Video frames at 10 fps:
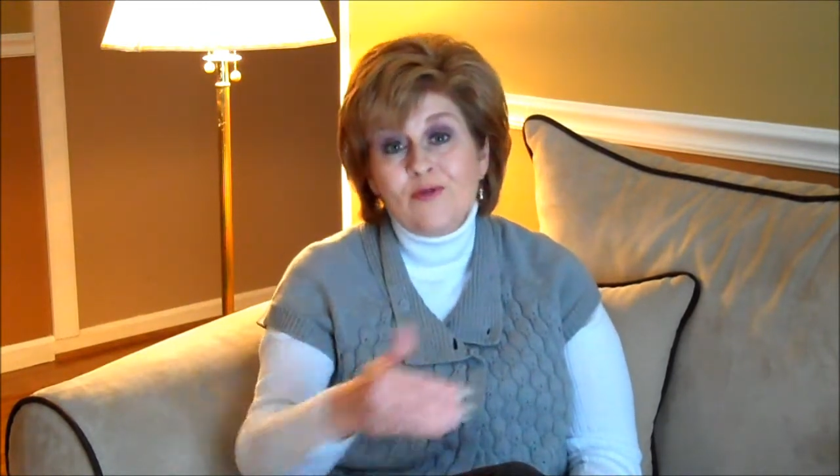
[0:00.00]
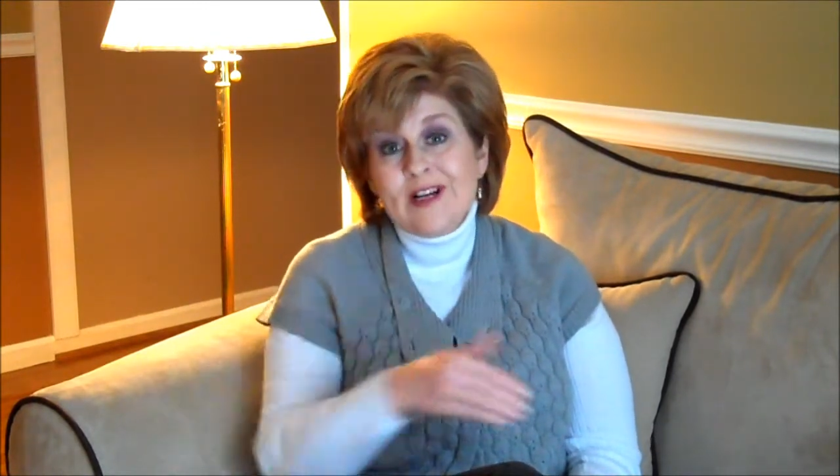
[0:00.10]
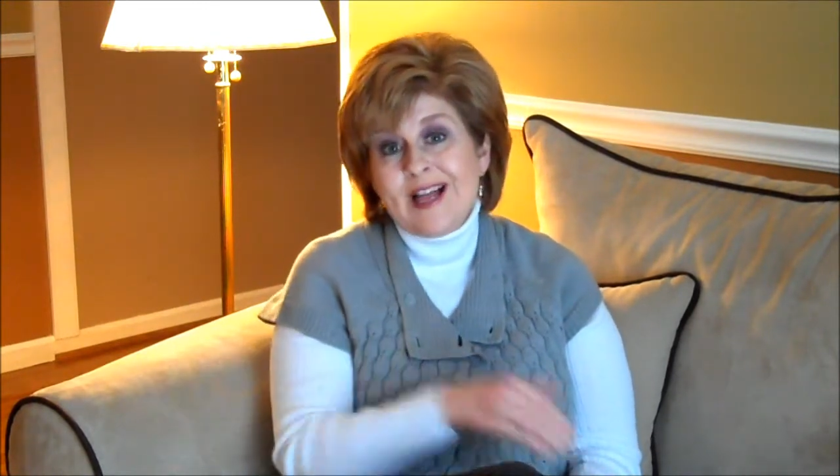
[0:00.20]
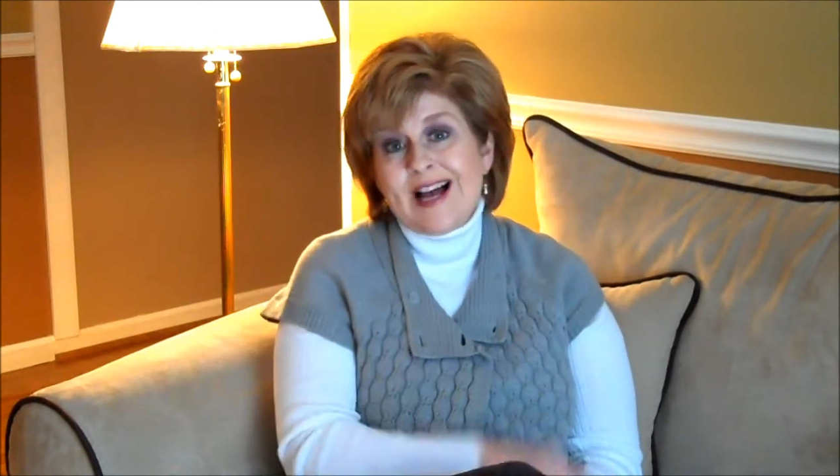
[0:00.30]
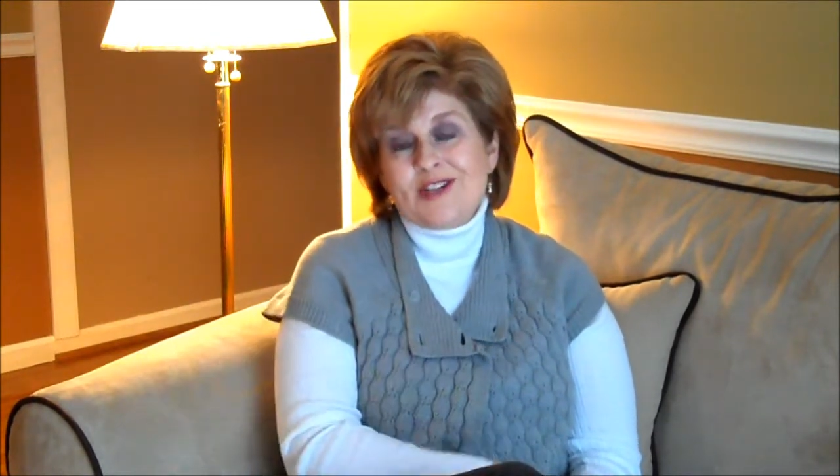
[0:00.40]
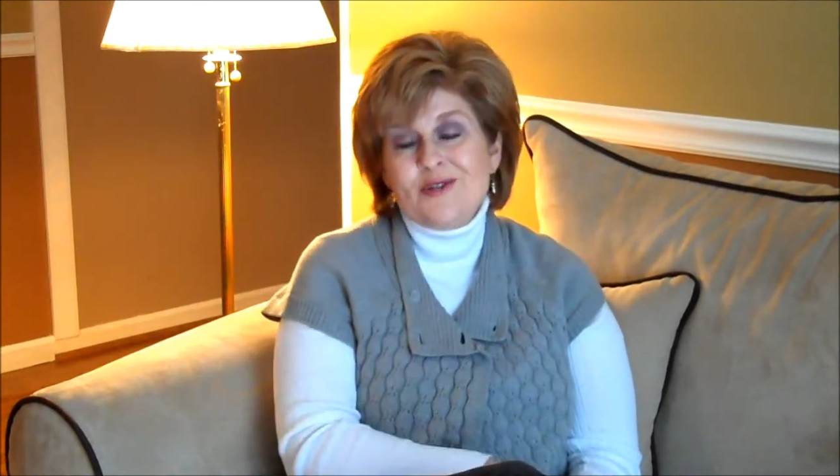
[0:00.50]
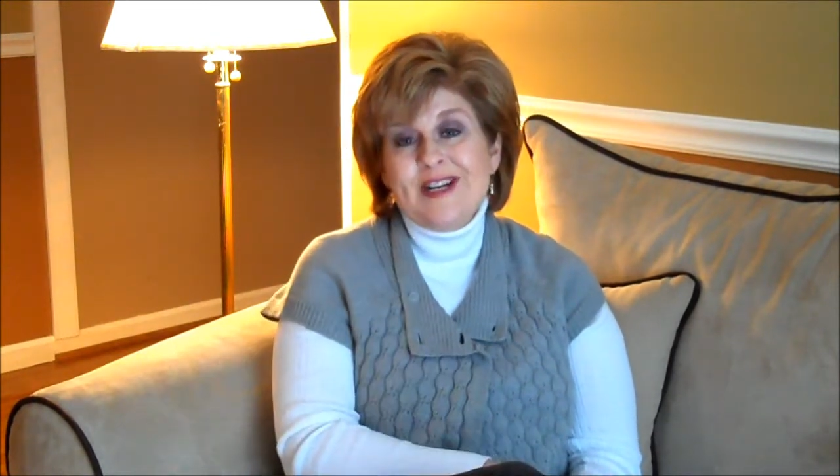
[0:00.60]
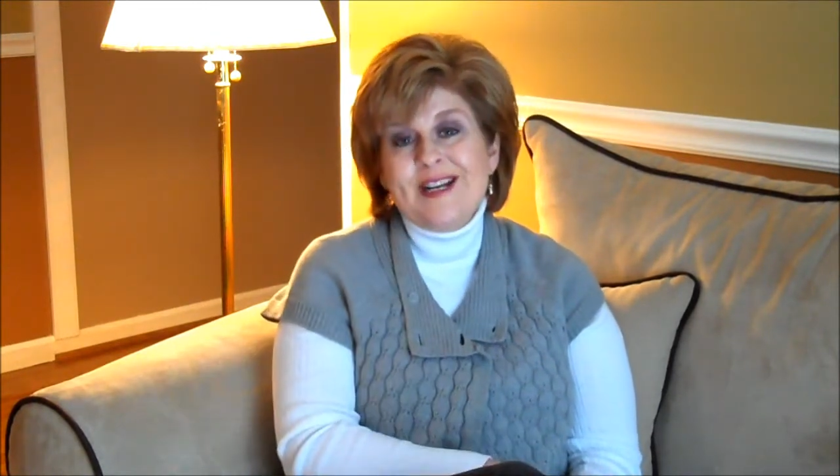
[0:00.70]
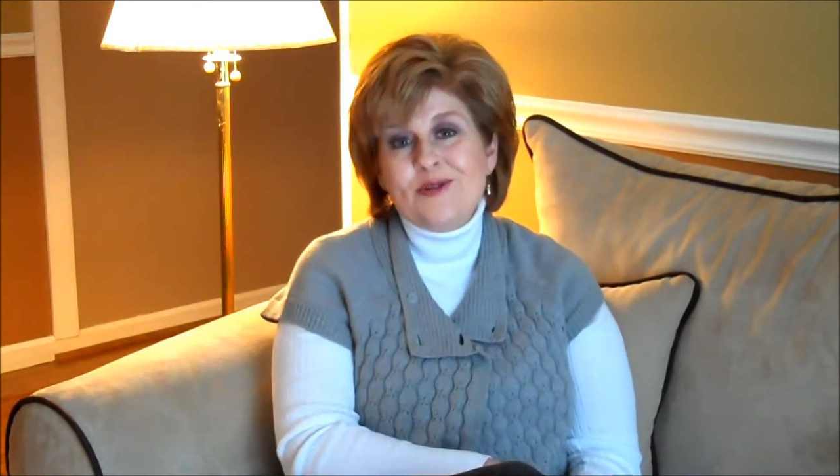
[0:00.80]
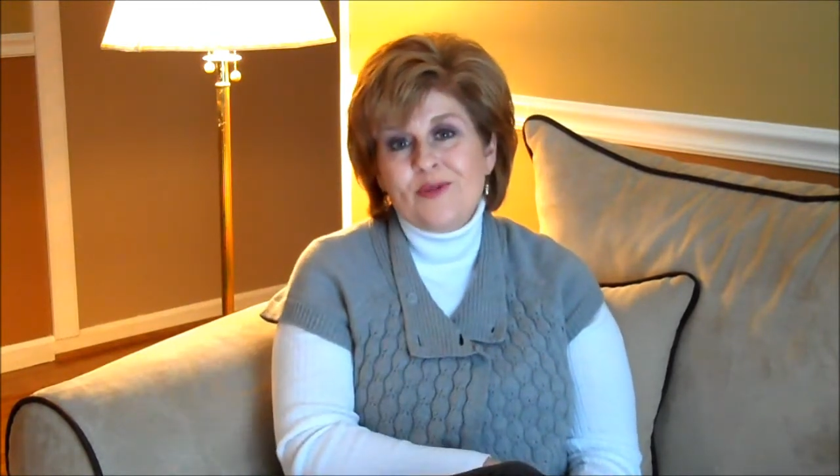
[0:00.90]
realize you
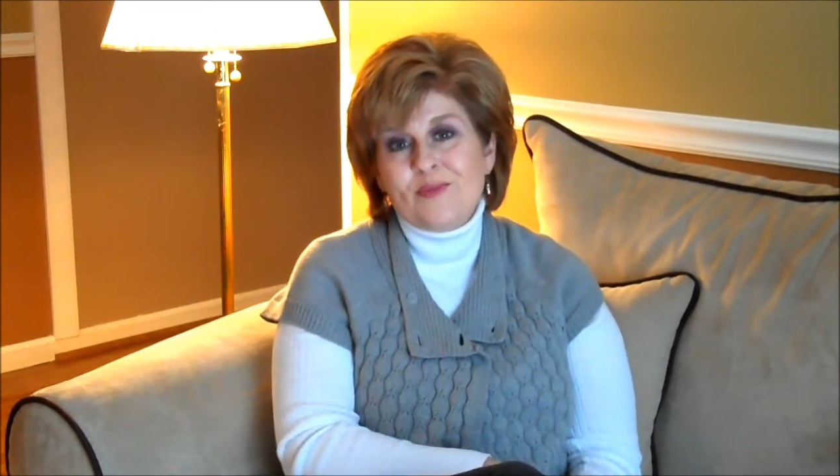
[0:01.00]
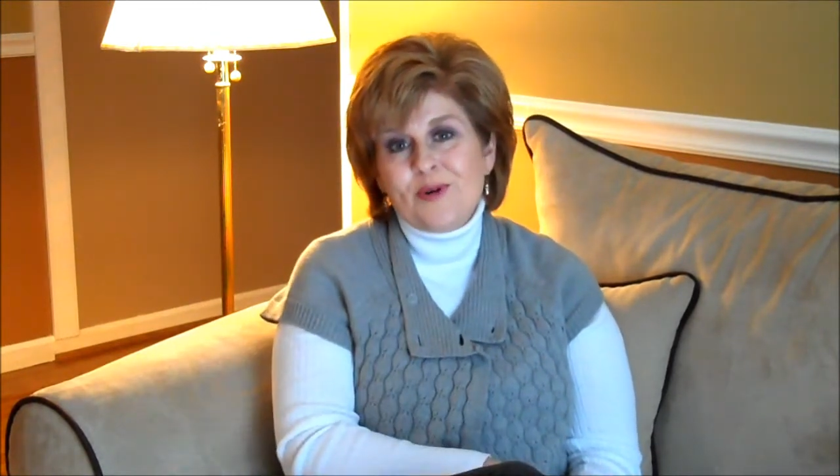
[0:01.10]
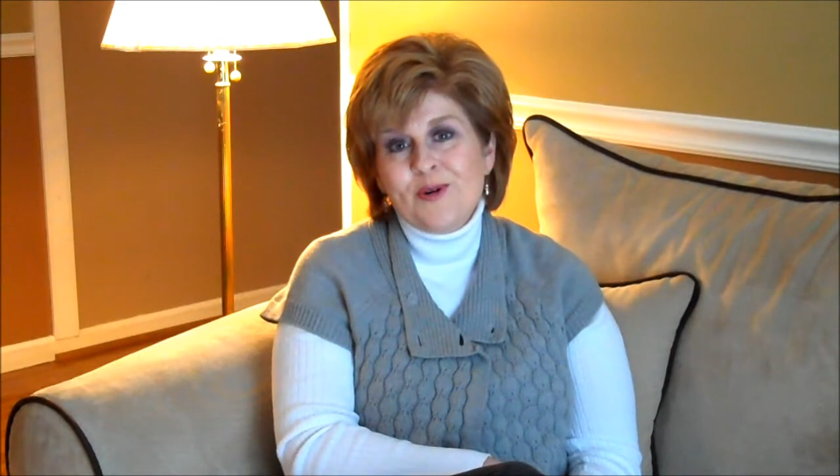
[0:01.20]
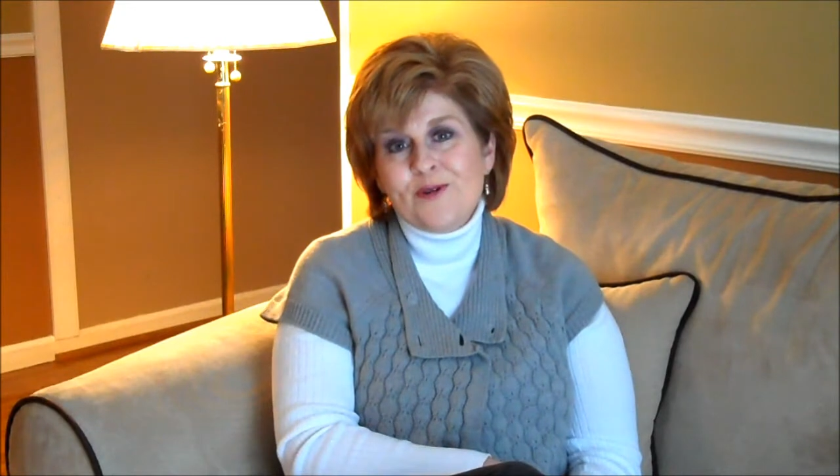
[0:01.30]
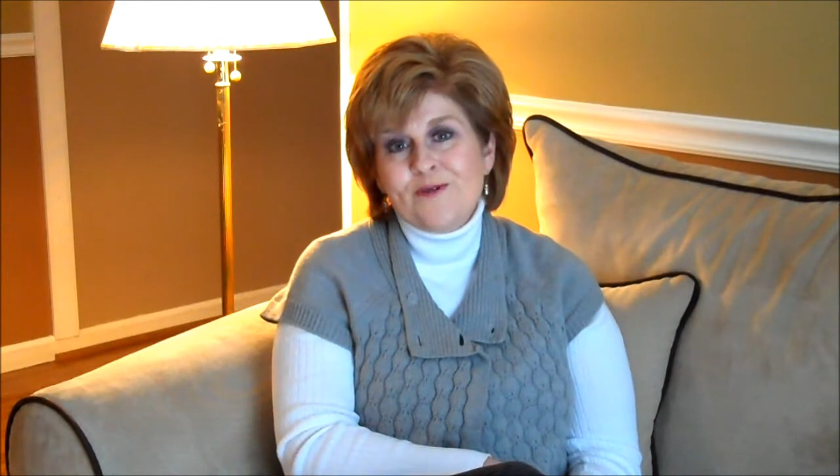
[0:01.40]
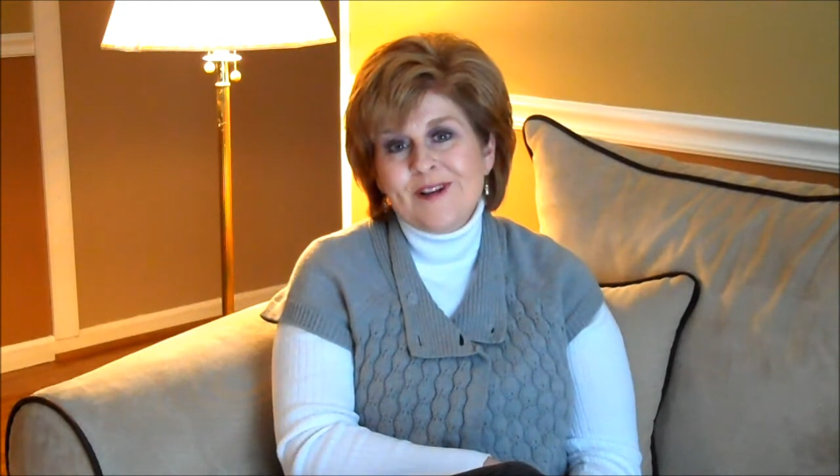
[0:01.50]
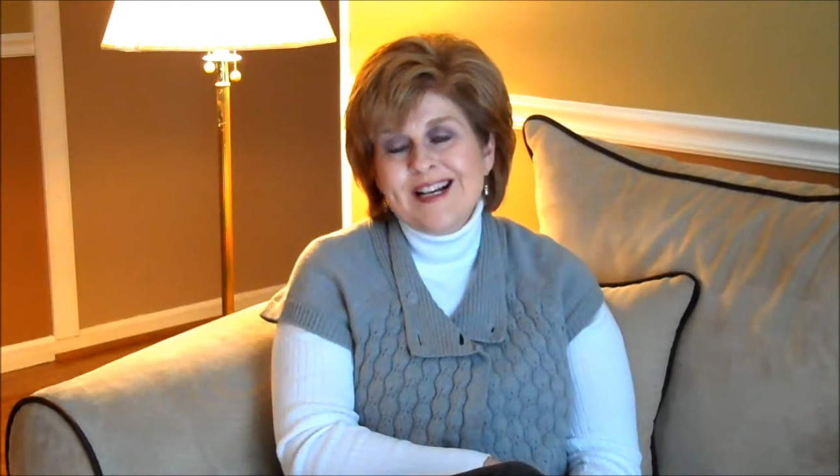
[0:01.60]
need to improve.